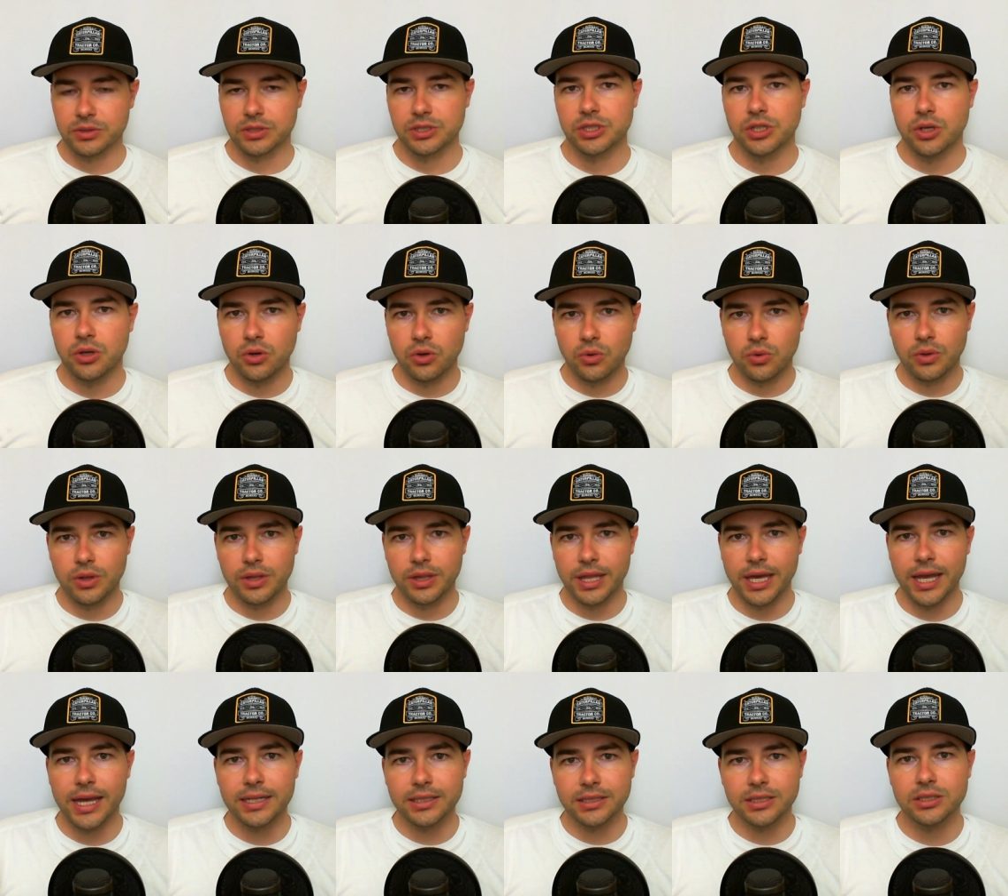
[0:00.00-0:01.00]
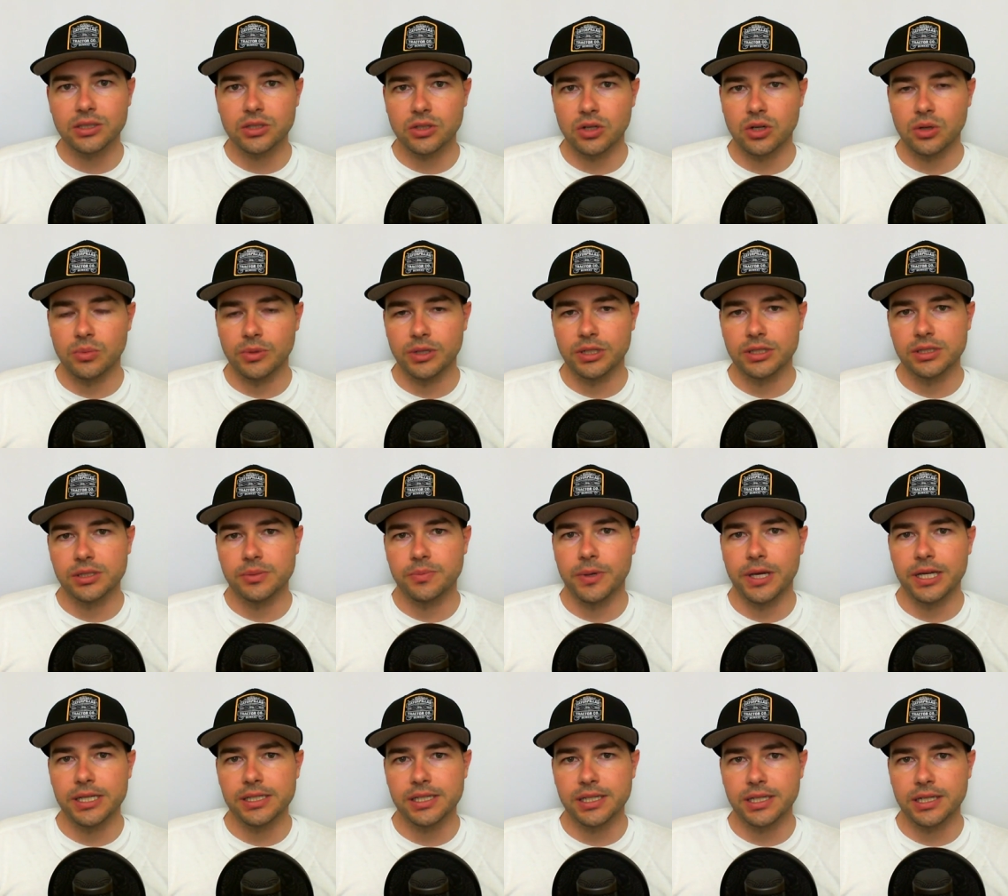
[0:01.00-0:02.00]
So that determines
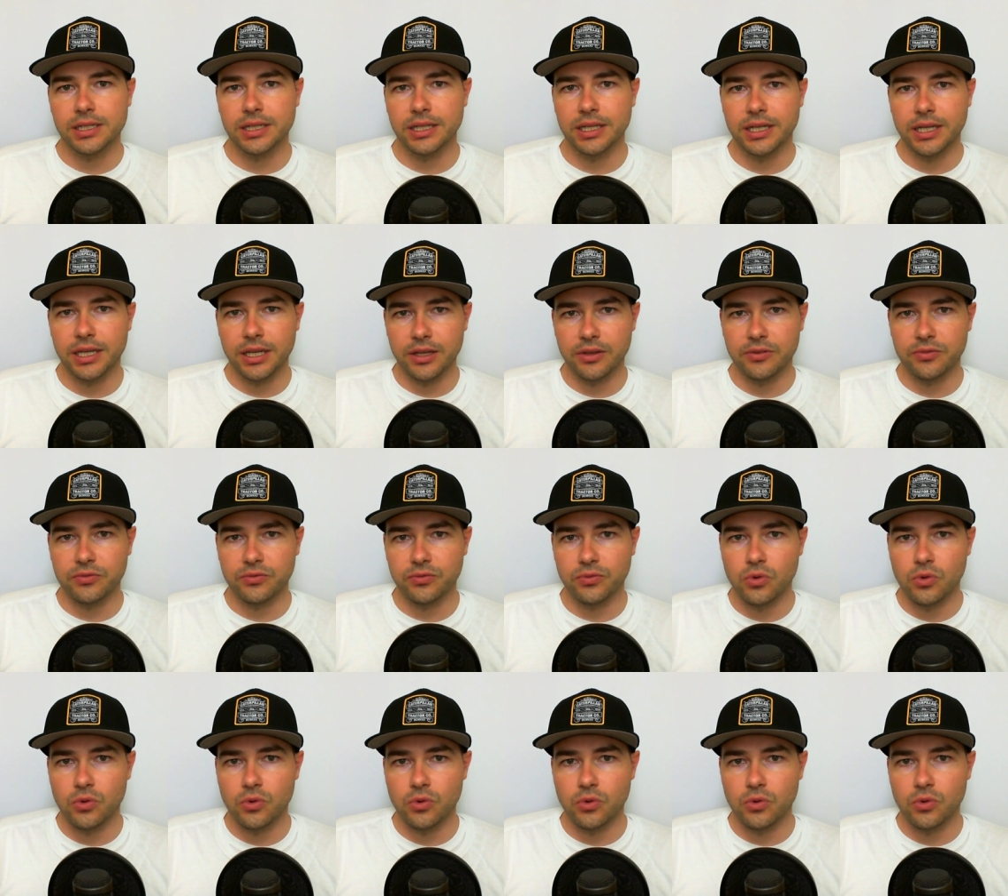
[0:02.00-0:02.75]
basically if